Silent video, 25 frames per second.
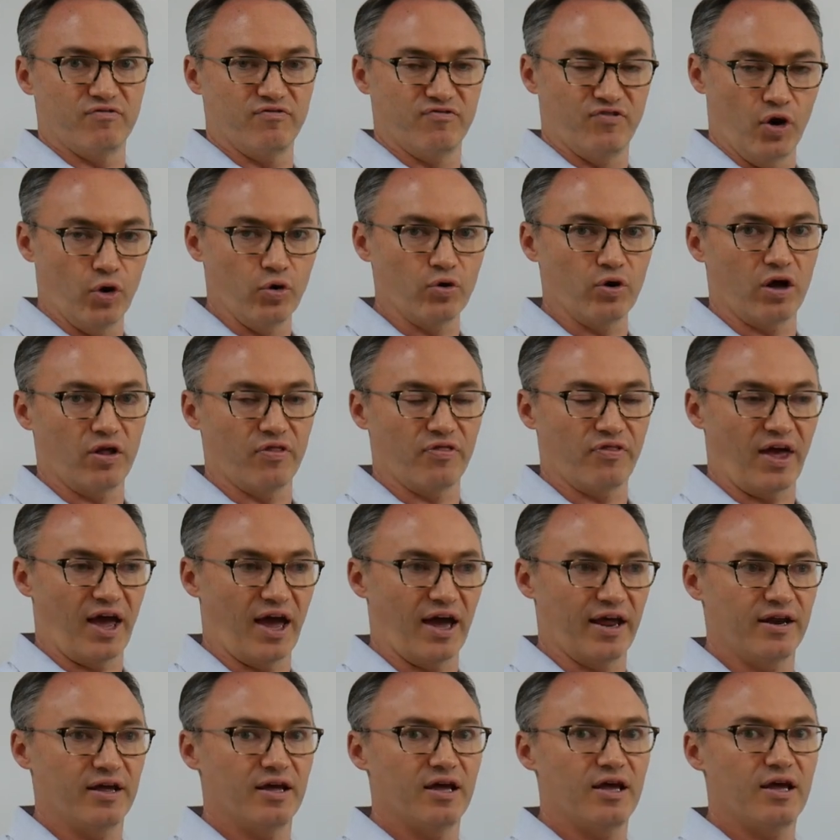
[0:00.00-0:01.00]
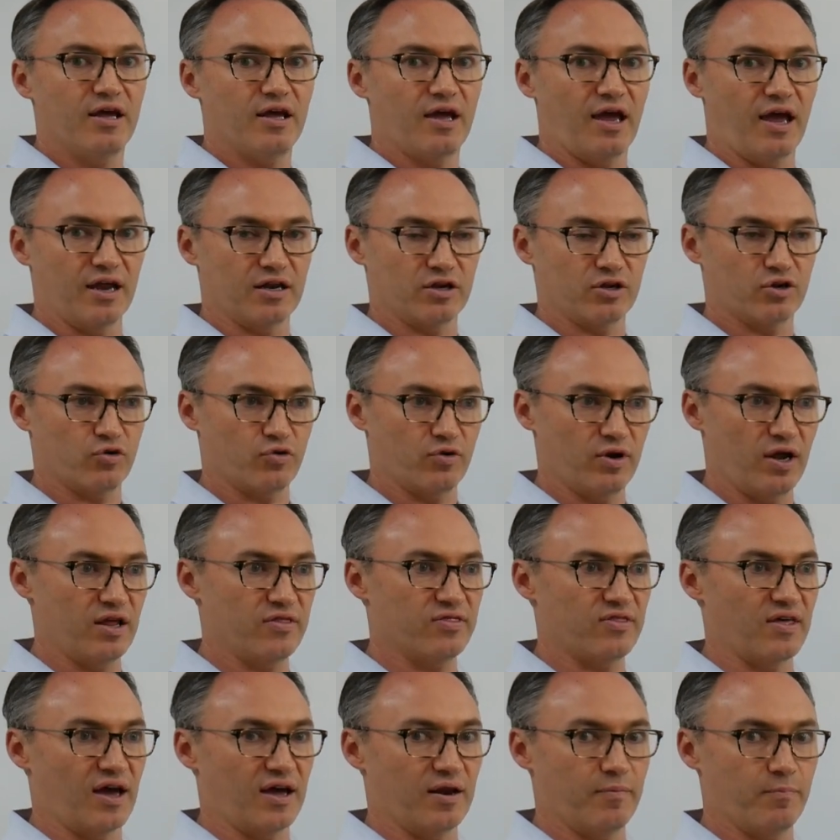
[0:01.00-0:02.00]
vote on that and
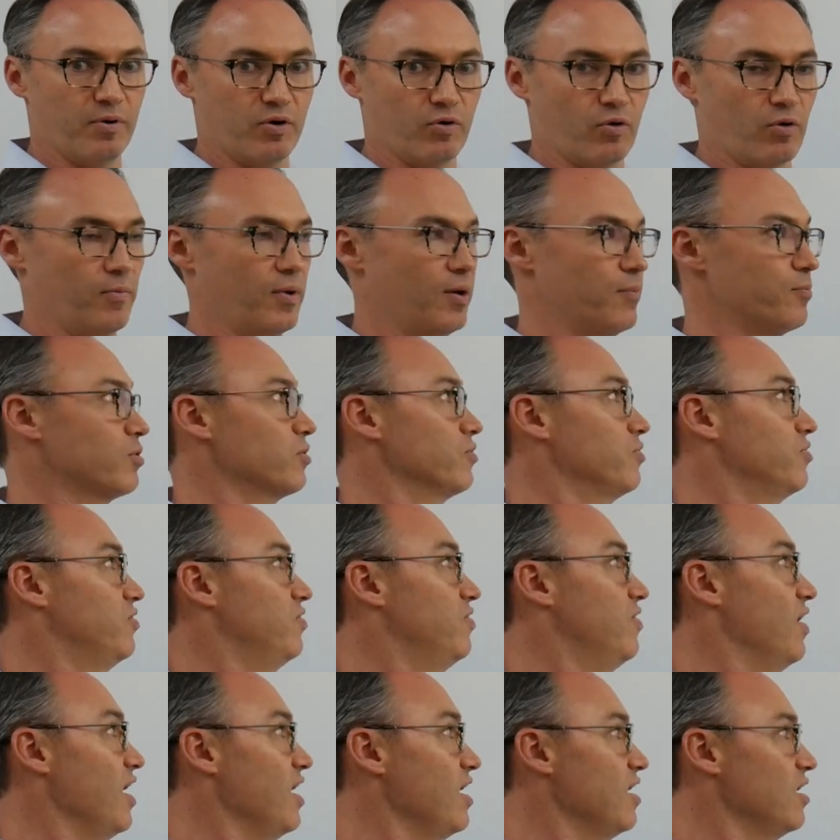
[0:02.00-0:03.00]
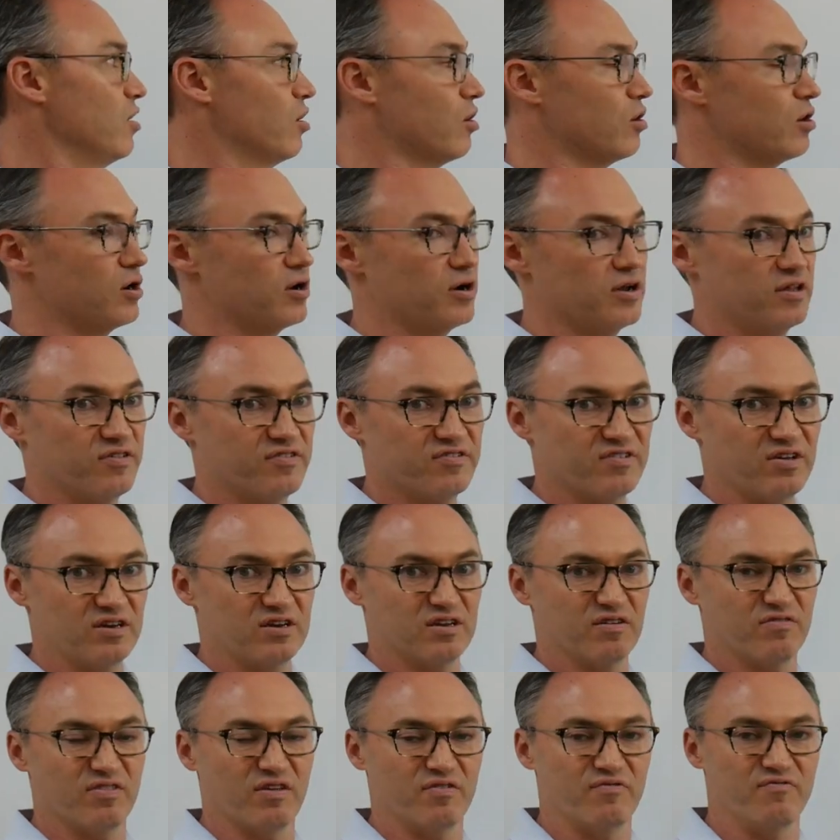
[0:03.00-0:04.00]
create that. But remember, they are
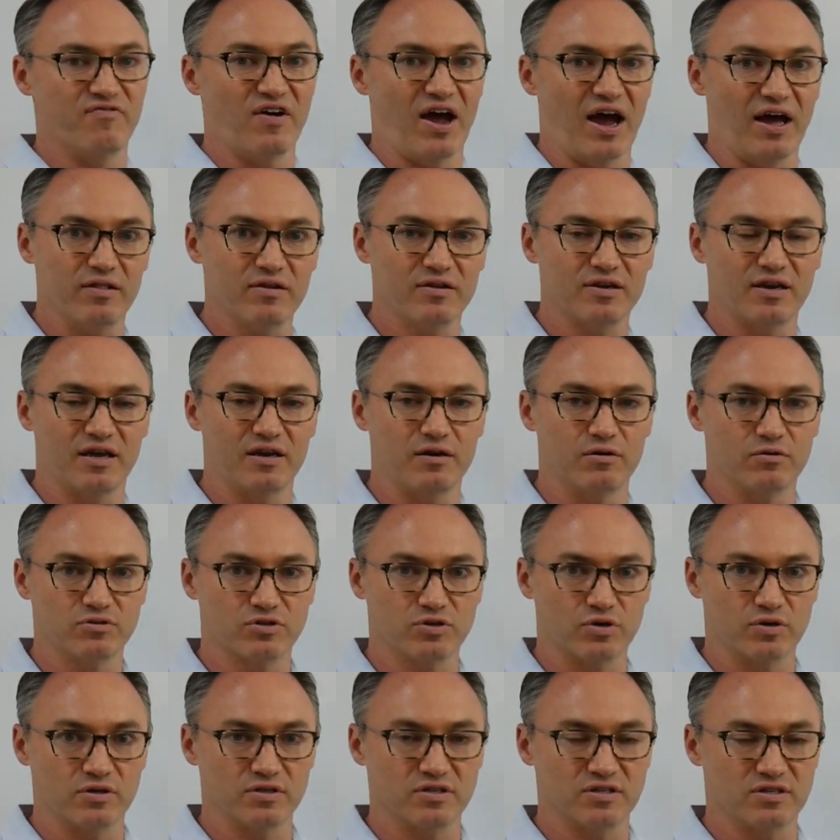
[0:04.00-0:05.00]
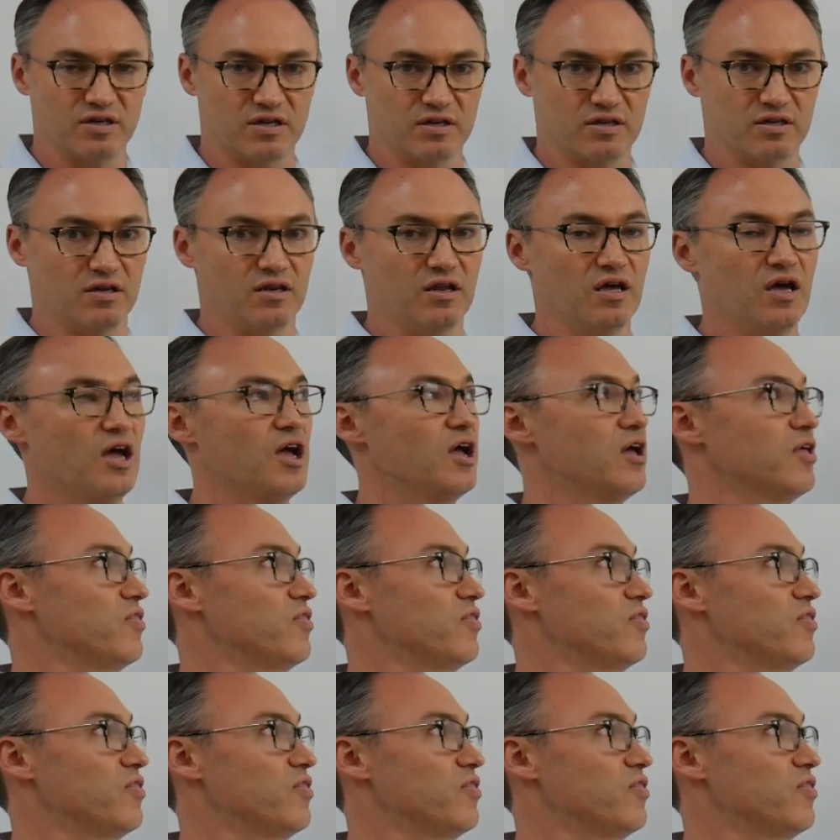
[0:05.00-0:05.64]
incented. The validators are incented.